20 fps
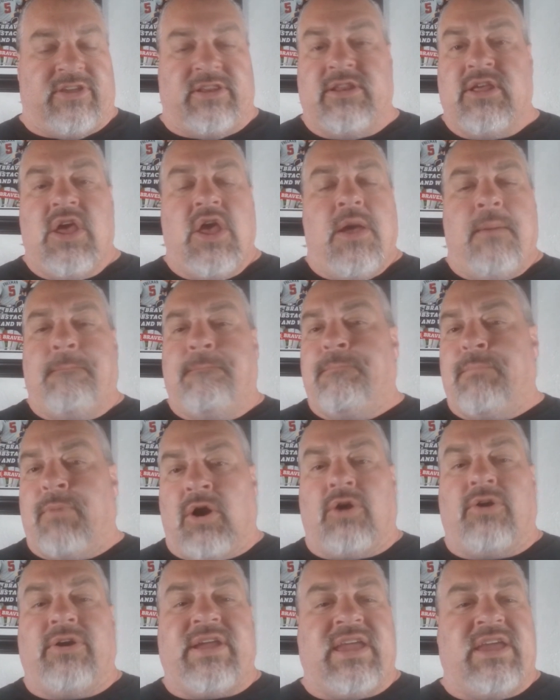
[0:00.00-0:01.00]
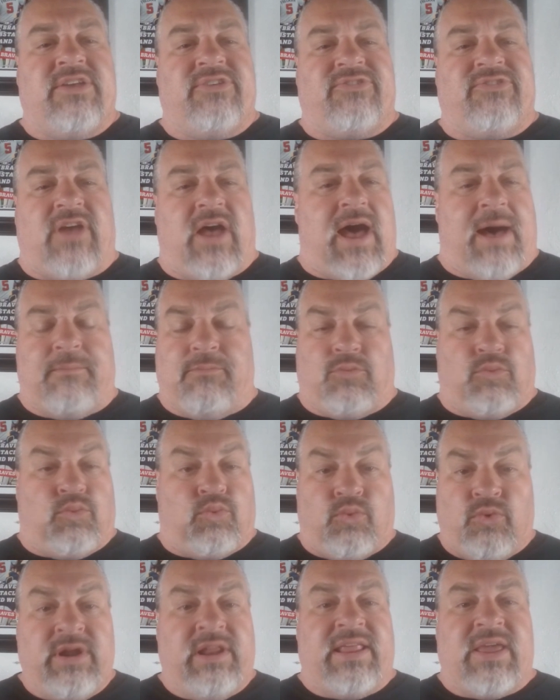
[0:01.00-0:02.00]
And Murray is
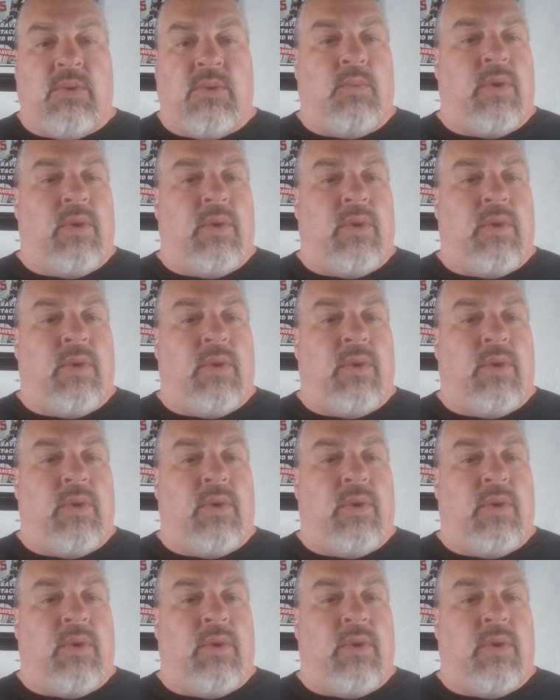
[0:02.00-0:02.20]
really